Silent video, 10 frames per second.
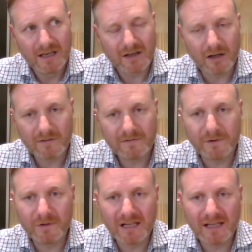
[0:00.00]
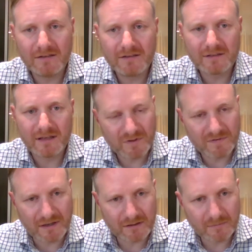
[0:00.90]
called Food Cloud. It was
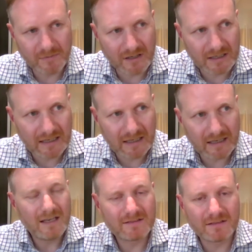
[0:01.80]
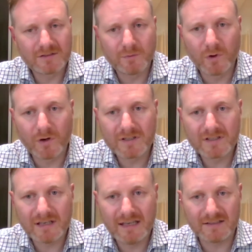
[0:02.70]
founded by Iseult Ward.
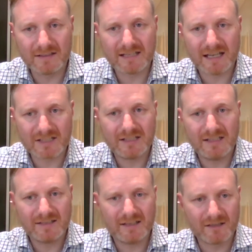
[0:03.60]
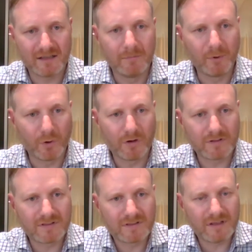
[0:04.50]
Iseult actually sits on the board
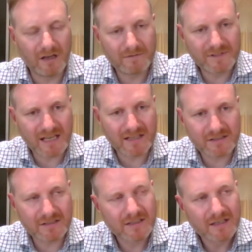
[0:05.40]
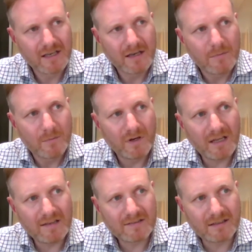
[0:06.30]
of Tangent, but
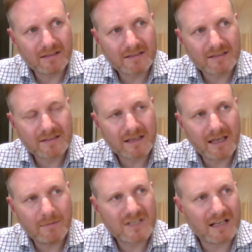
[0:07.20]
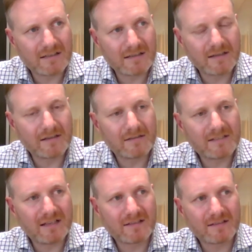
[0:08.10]
Iseult
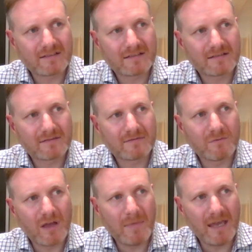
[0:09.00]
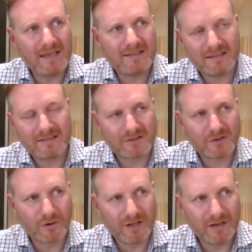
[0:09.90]
tells this amazing
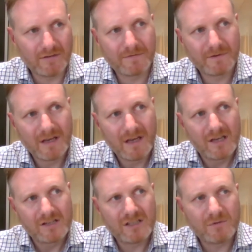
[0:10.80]
story of, she